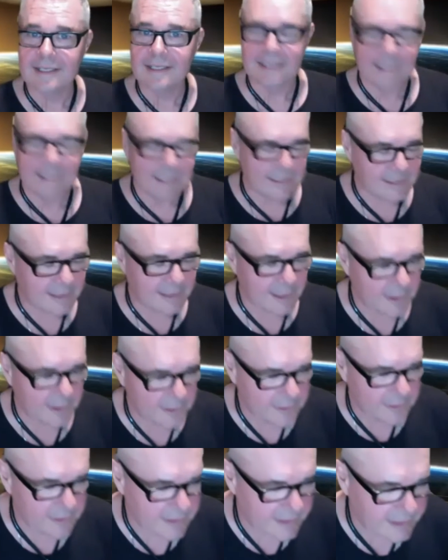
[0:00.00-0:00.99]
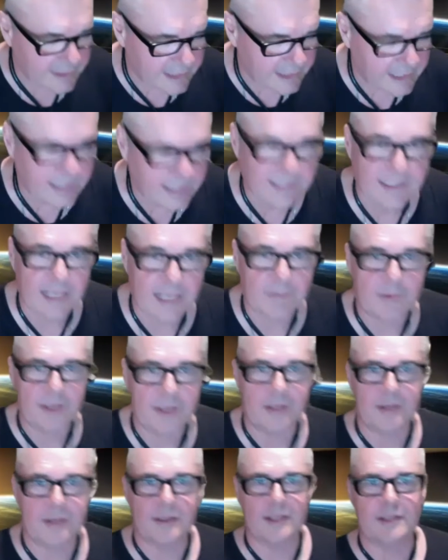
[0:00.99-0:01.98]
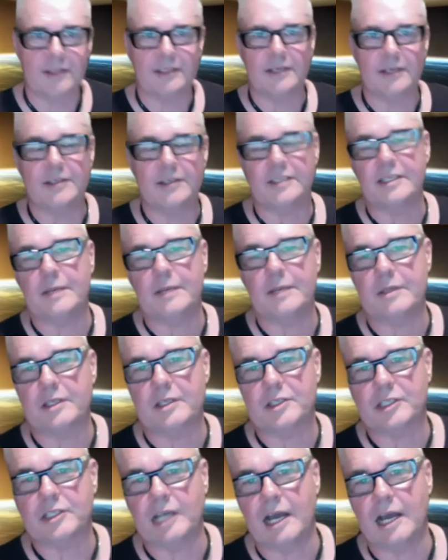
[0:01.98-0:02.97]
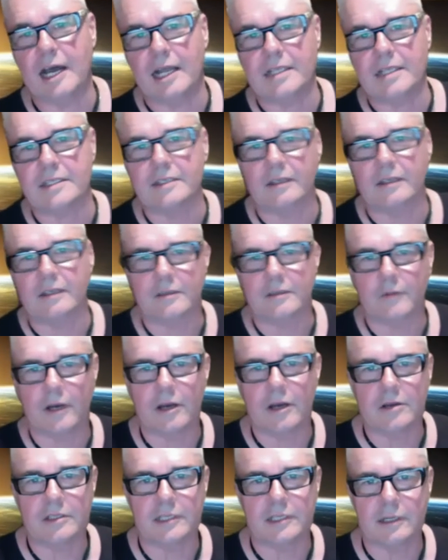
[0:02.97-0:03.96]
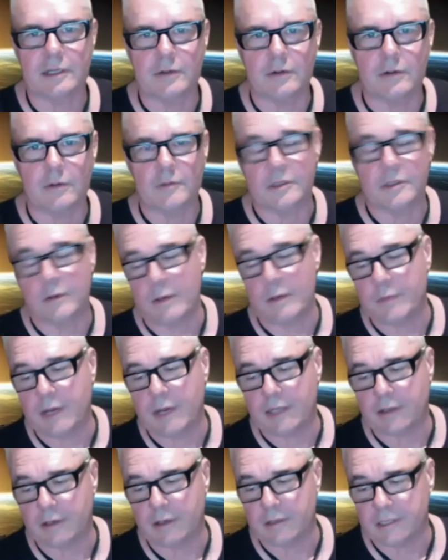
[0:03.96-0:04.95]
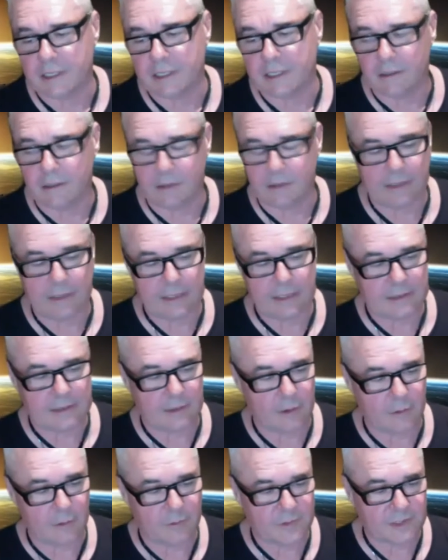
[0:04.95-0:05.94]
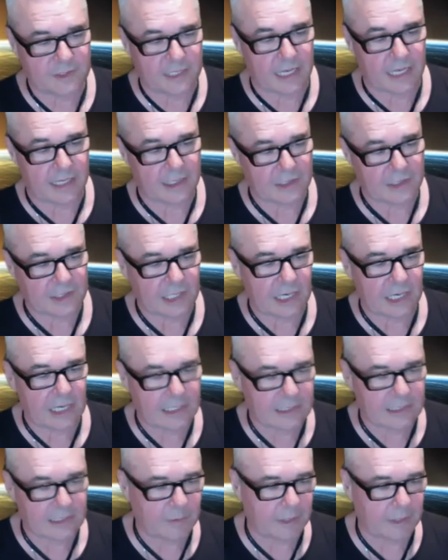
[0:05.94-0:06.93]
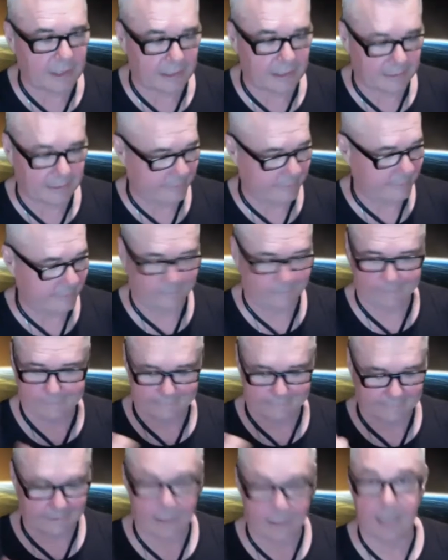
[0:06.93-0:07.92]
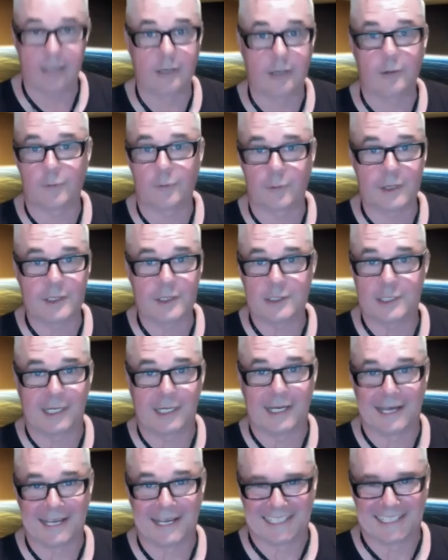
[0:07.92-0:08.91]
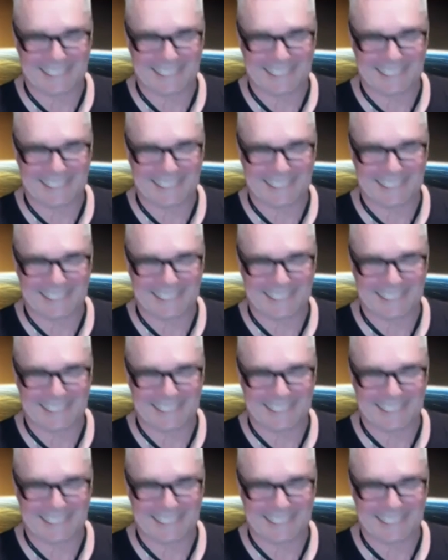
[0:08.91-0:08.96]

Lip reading: So then he sent me the charts, to my hotel room. So I went back to the hotel and there's a whole stack of charts. I'm like, I don't read charts.